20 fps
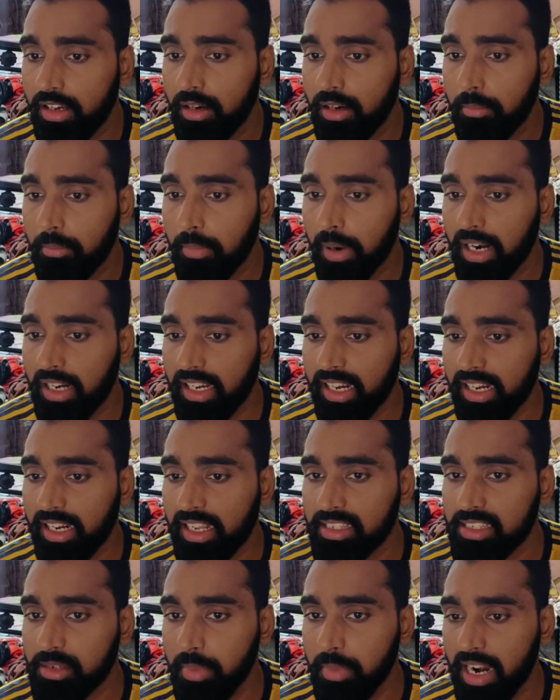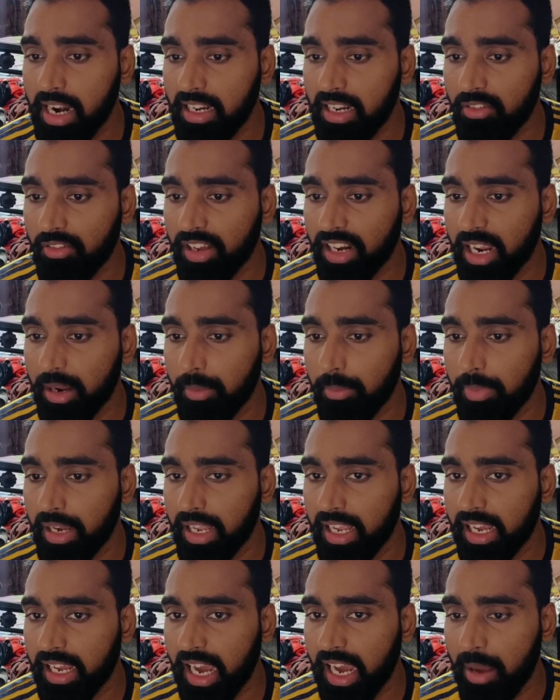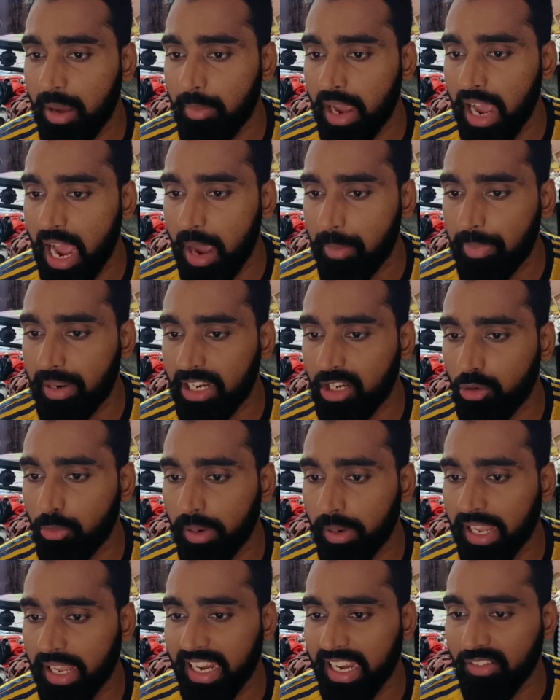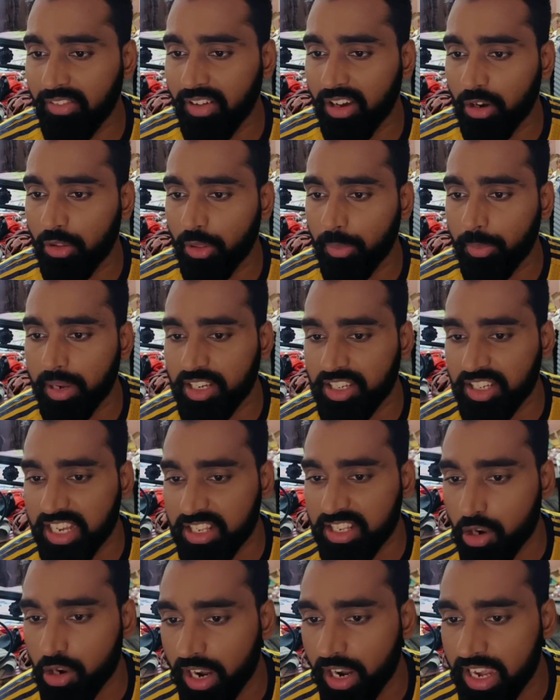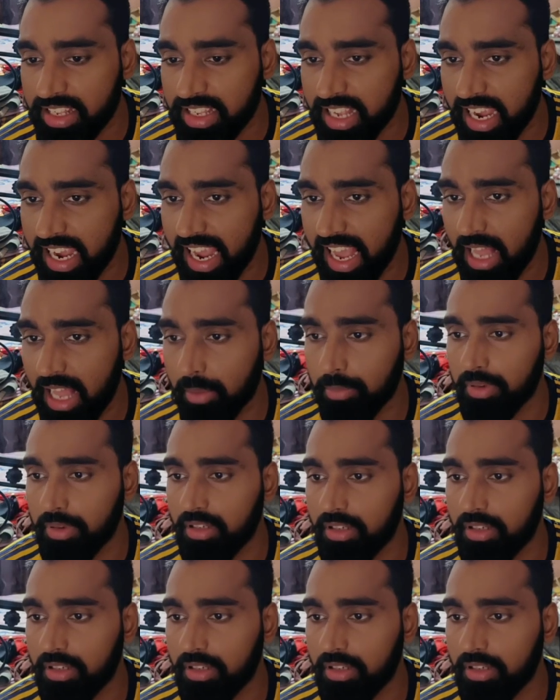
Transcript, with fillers: But it doesn't matter where I play. I'm happy to play anywhere on the pitch as long as I help.